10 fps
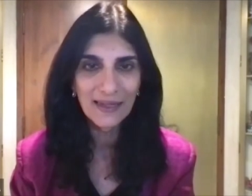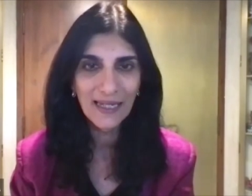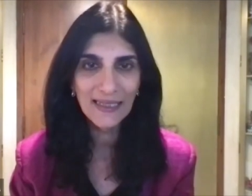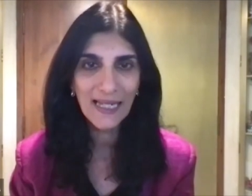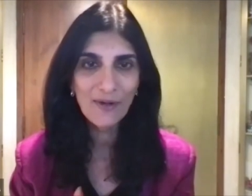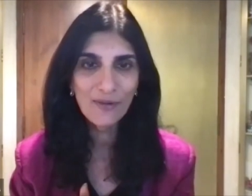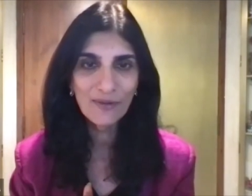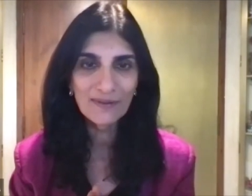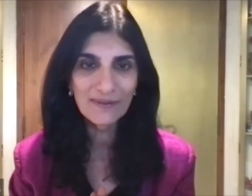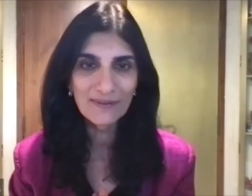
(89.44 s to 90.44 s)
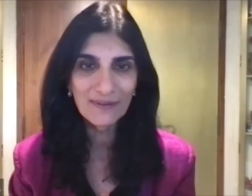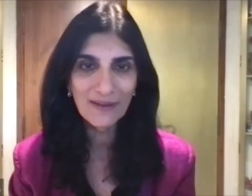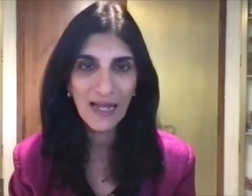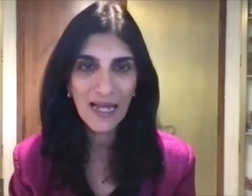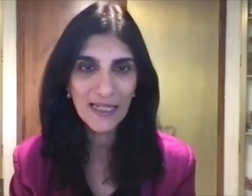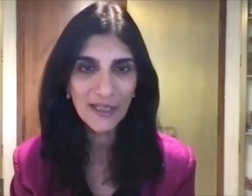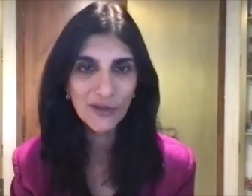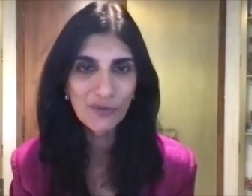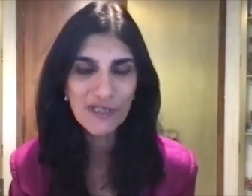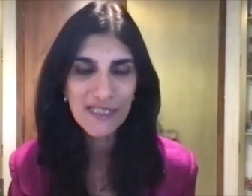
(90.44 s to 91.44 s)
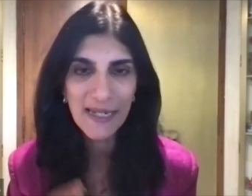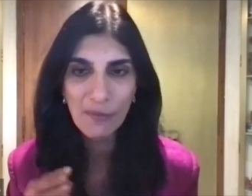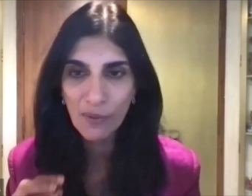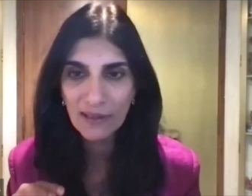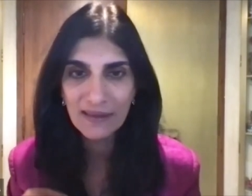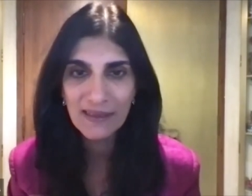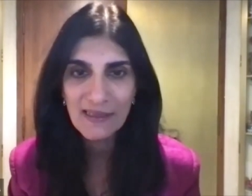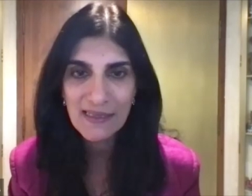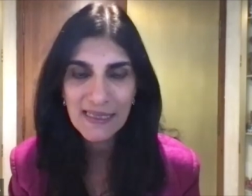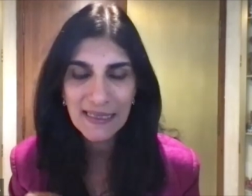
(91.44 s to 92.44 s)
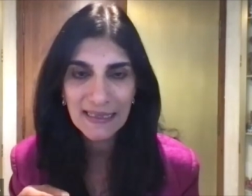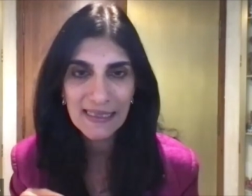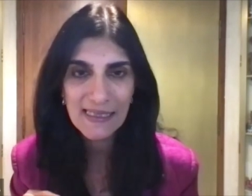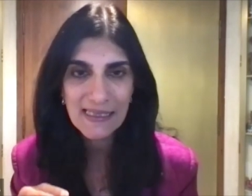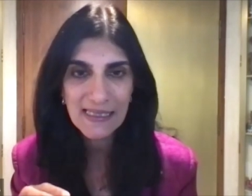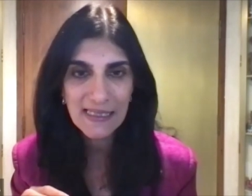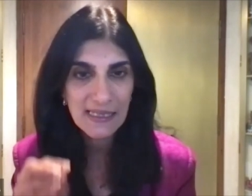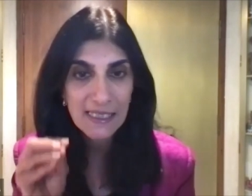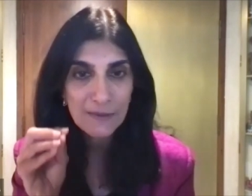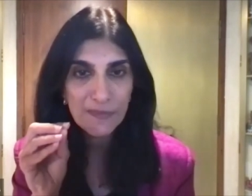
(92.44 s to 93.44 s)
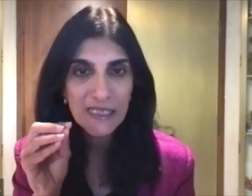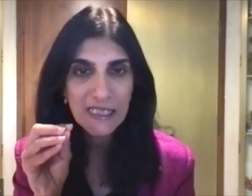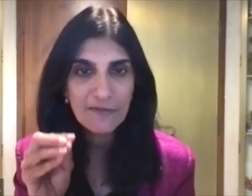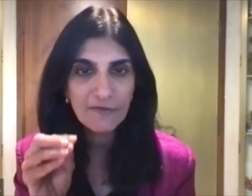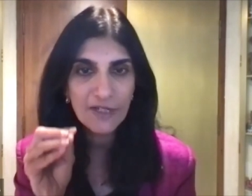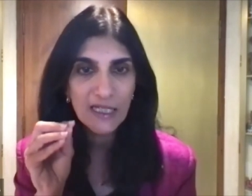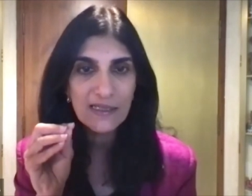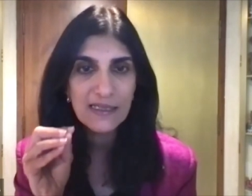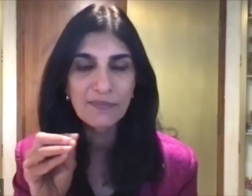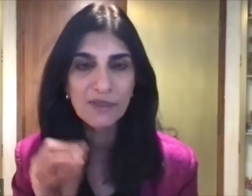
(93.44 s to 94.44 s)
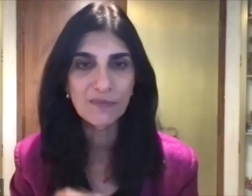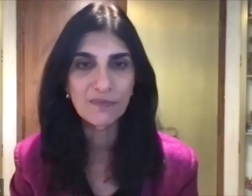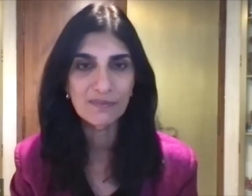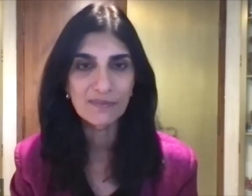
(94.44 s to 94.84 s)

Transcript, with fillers: And now IMU would say, well, this at least is a specific symptom.